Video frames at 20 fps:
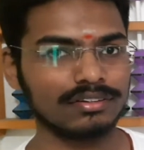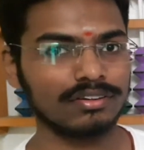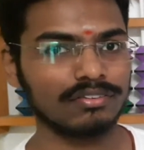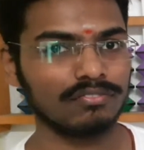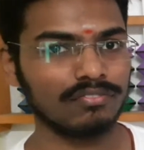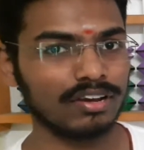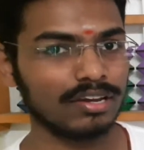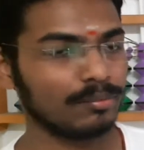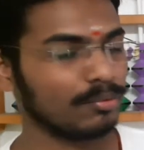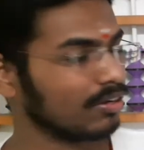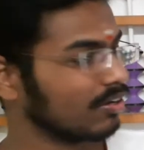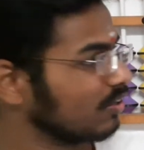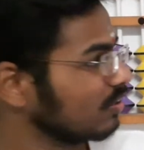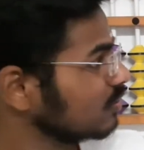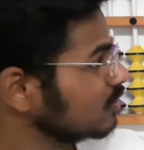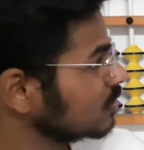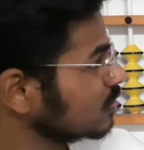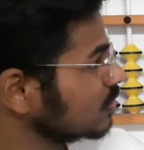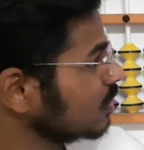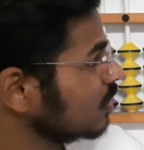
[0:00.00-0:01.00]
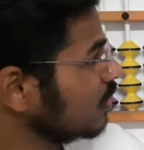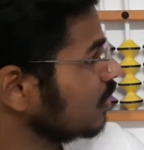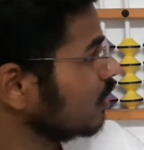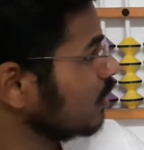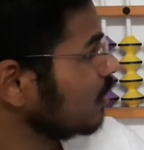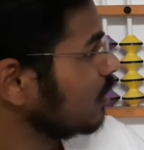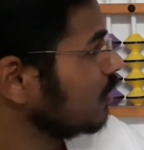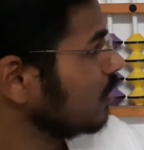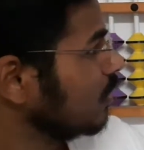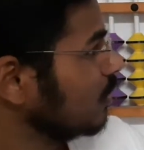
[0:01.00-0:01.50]
Why? Because
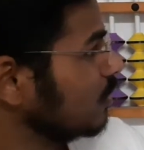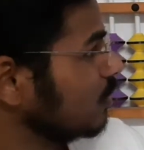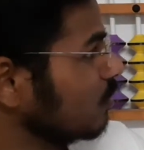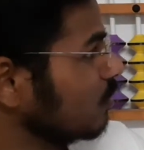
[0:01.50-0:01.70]
you